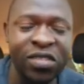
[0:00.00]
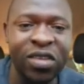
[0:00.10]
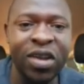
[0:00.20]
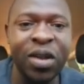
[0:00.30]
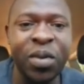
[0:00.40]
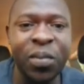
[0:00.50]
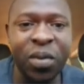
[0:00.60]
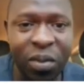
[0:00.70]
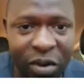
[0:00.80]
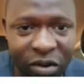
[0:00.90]
high density
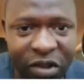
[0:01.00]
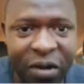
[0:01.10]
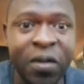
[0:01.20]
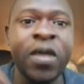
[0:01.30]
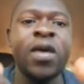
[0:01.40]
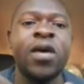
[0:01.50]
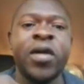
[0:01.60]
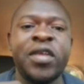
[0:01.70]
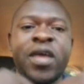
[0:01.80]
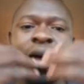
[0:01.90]
lipoprotein,
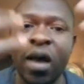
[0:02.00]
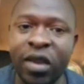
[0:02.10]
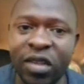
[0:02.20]
right?